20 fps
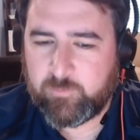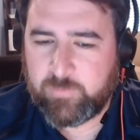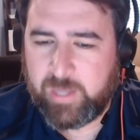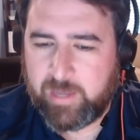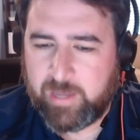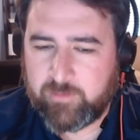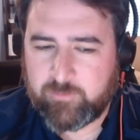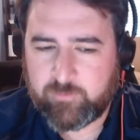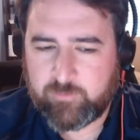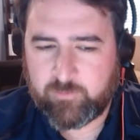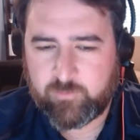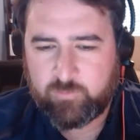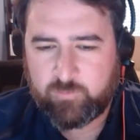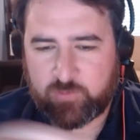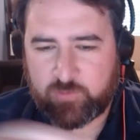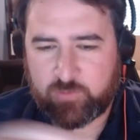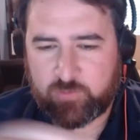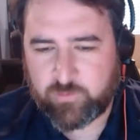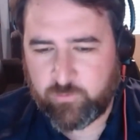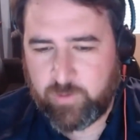that
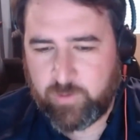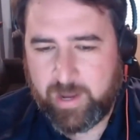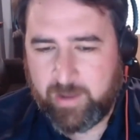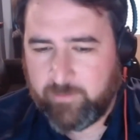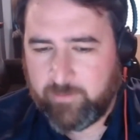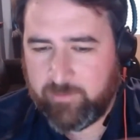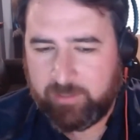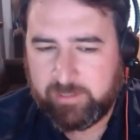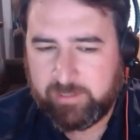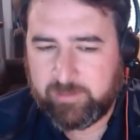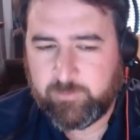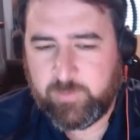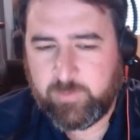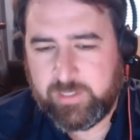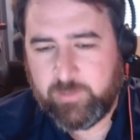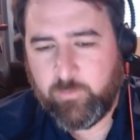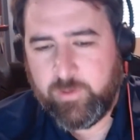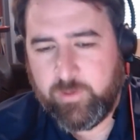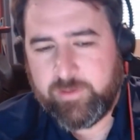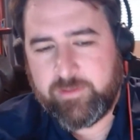surrounding
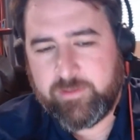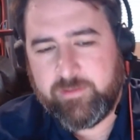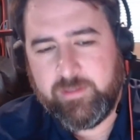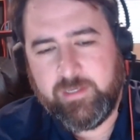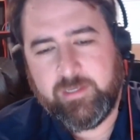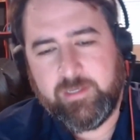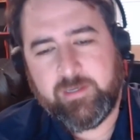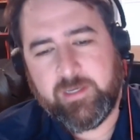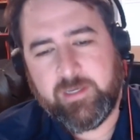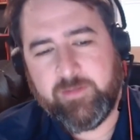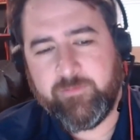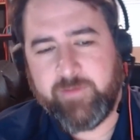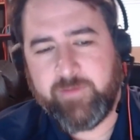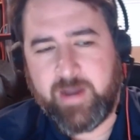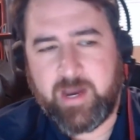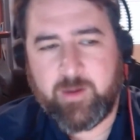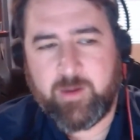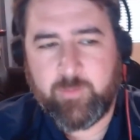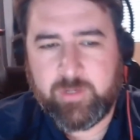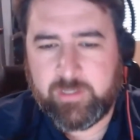me with the
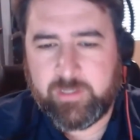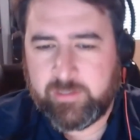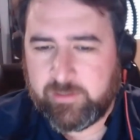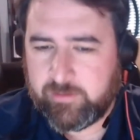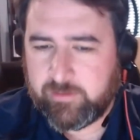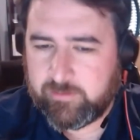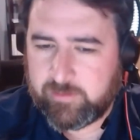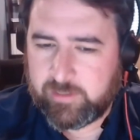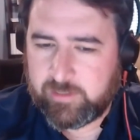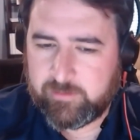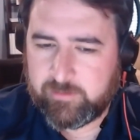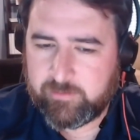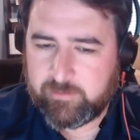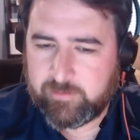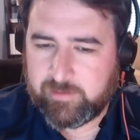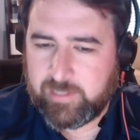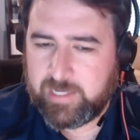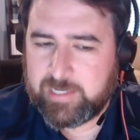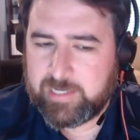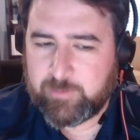environment and
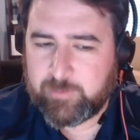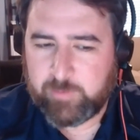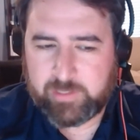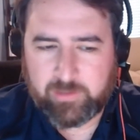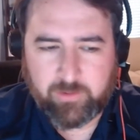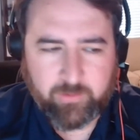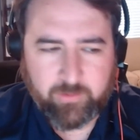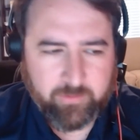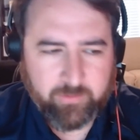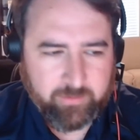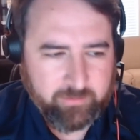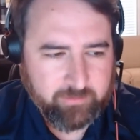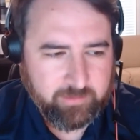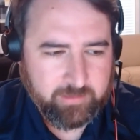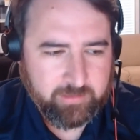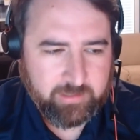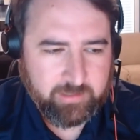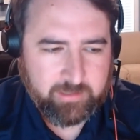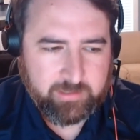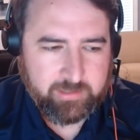letting me learn
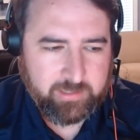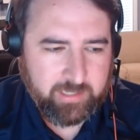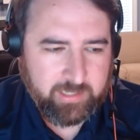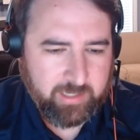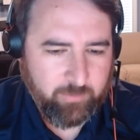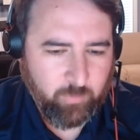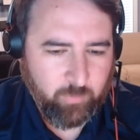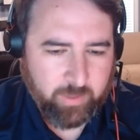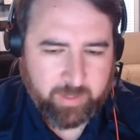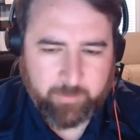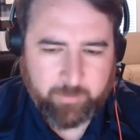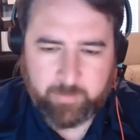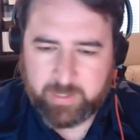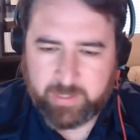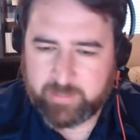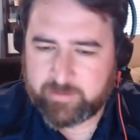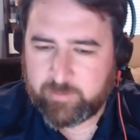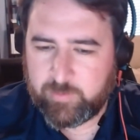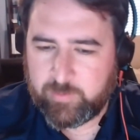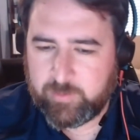what it
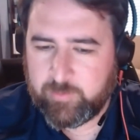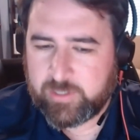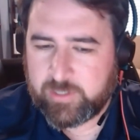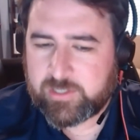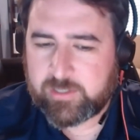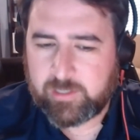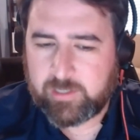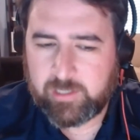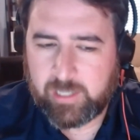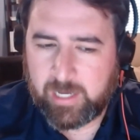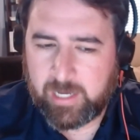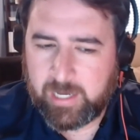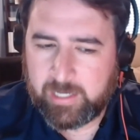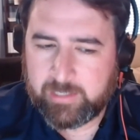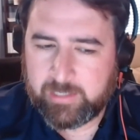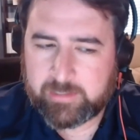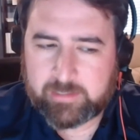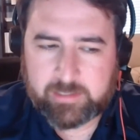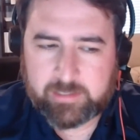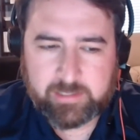meant to be mission
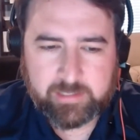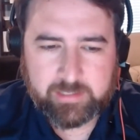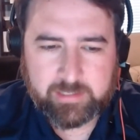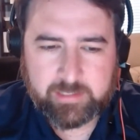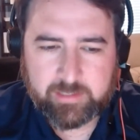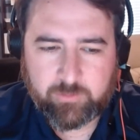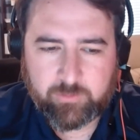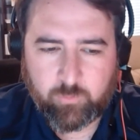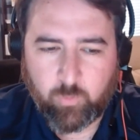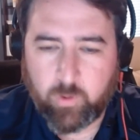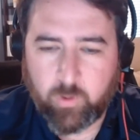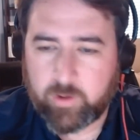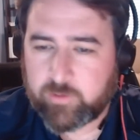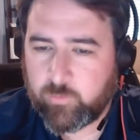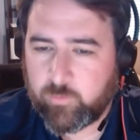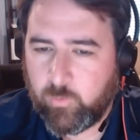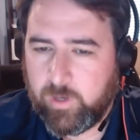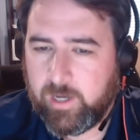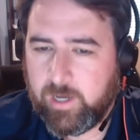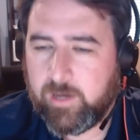aligned
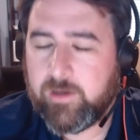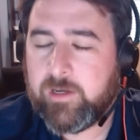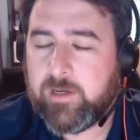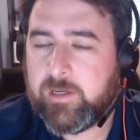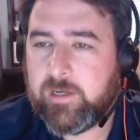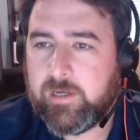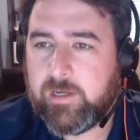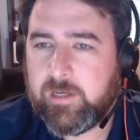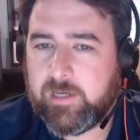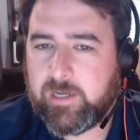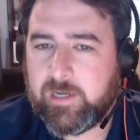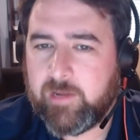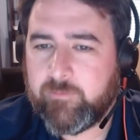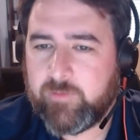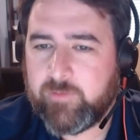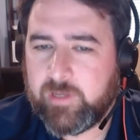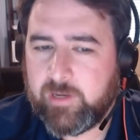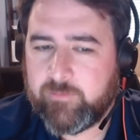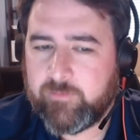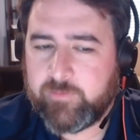worked well. And
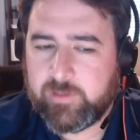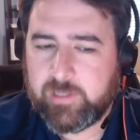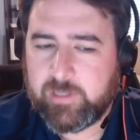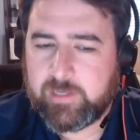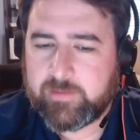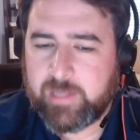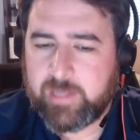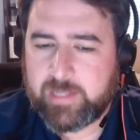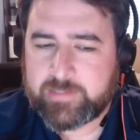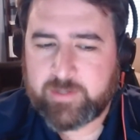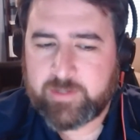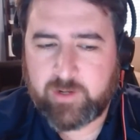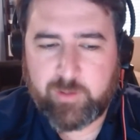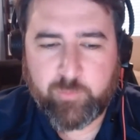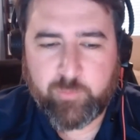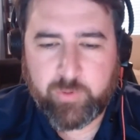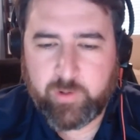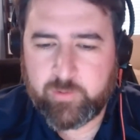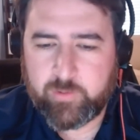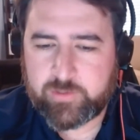I feel like that's our
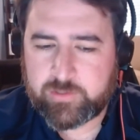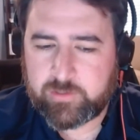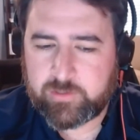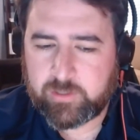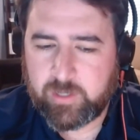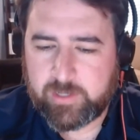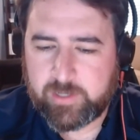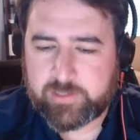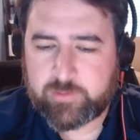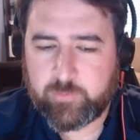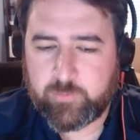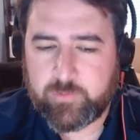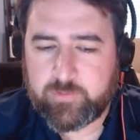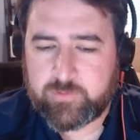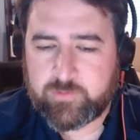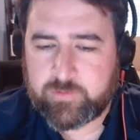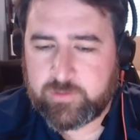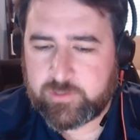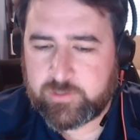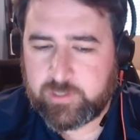approach to
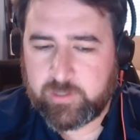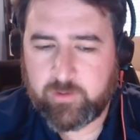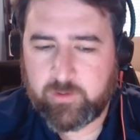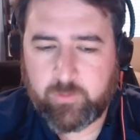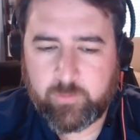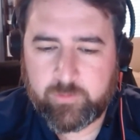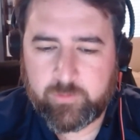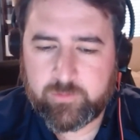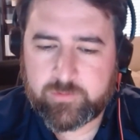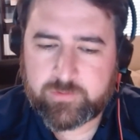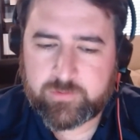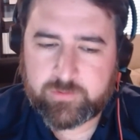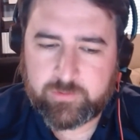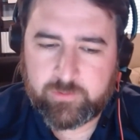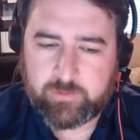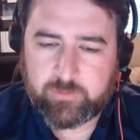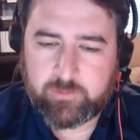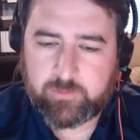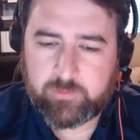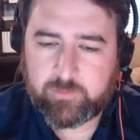customers, to shareholders,
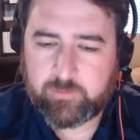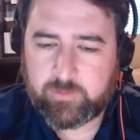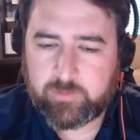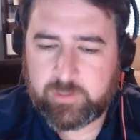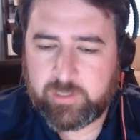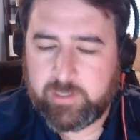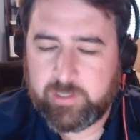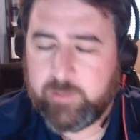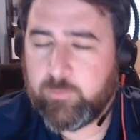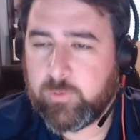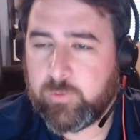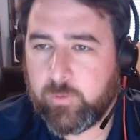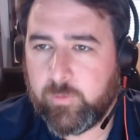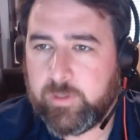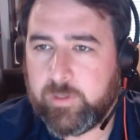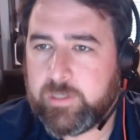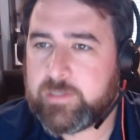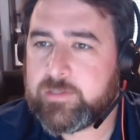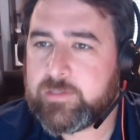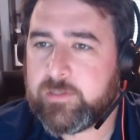to
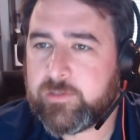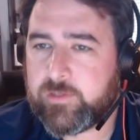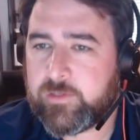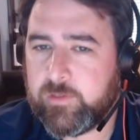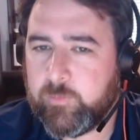employees. It